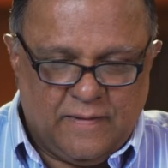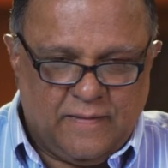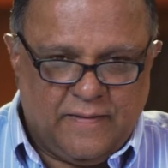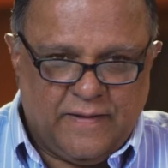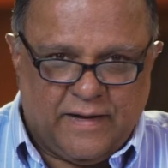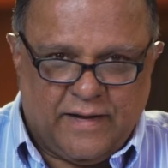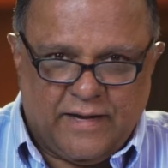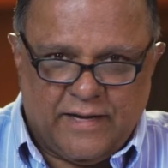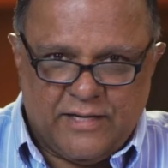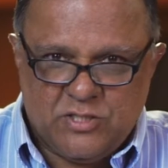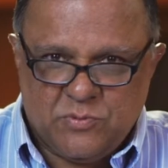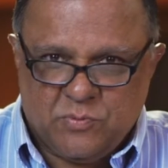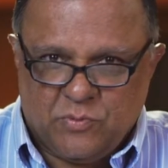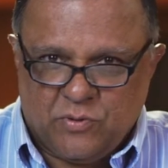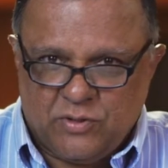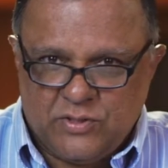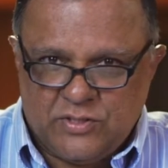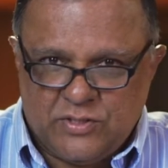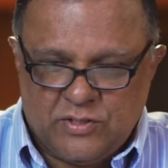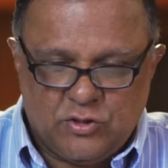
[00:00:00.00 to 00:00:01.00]
The
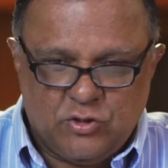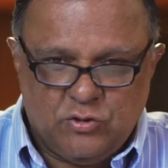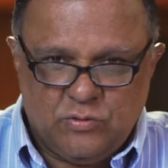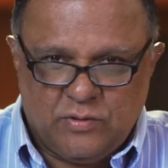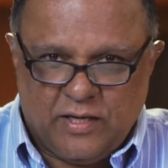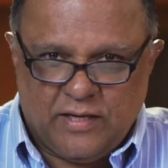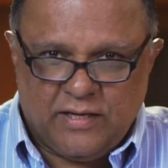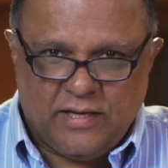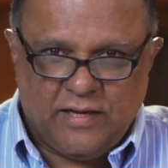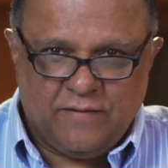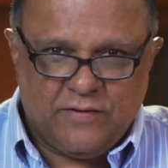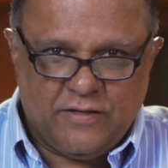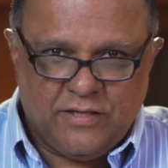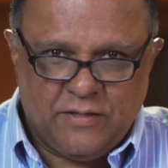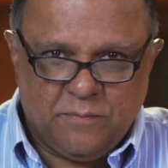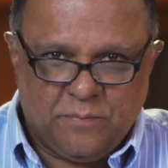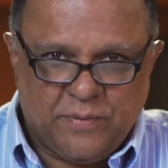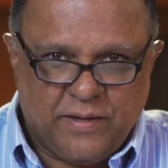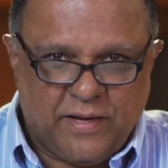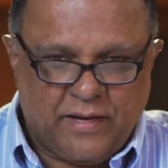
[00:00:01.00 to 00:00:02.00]
icebergs do not have an
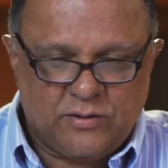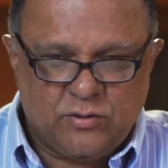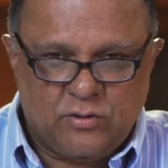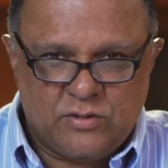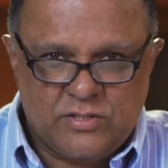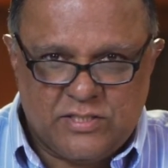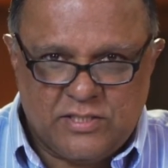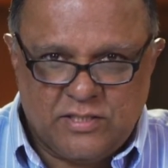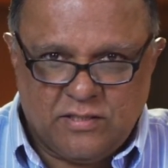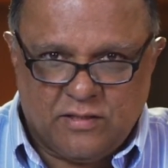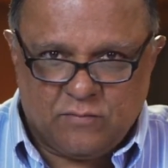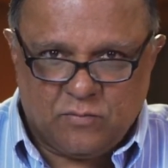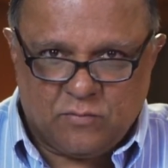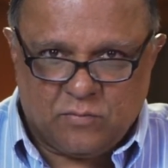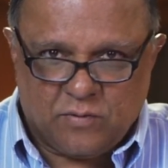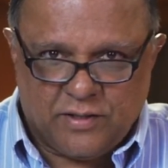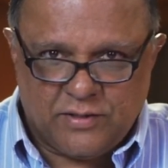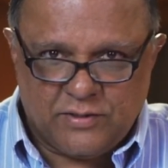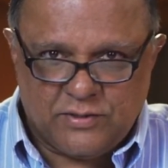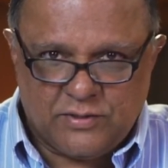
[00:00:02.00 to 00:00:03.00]
impact on sea level
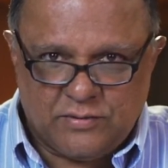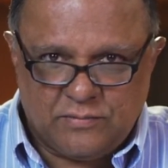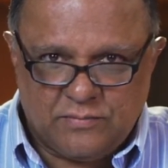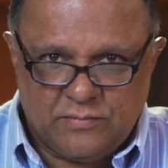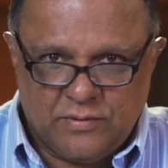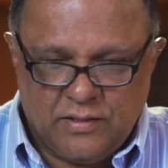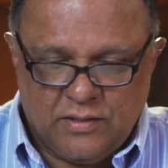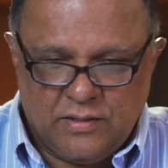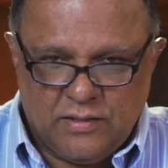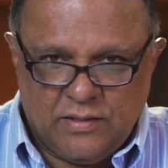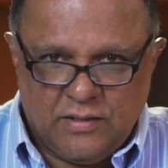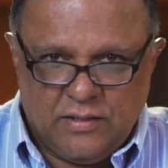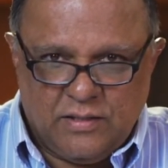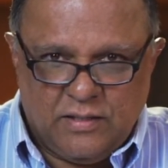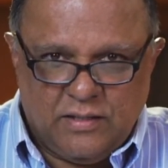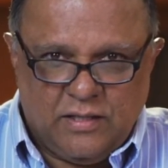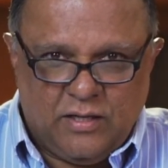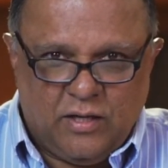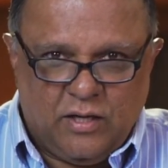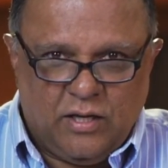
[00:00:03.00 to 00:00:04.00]
rise.
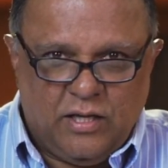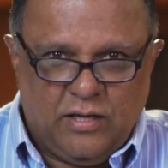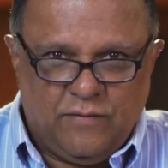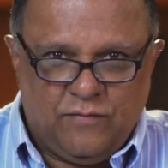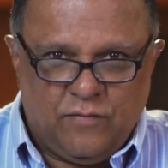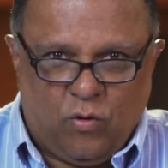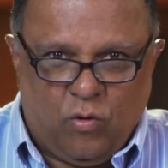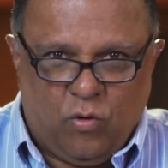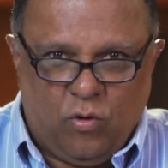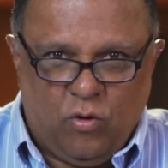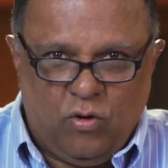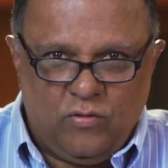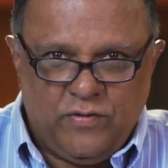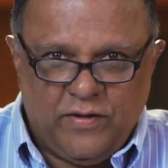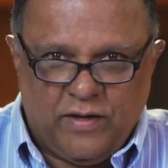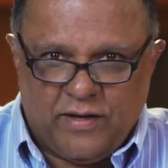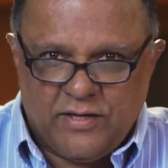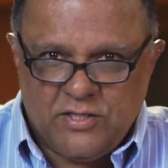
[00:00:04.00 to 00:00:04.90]
If all the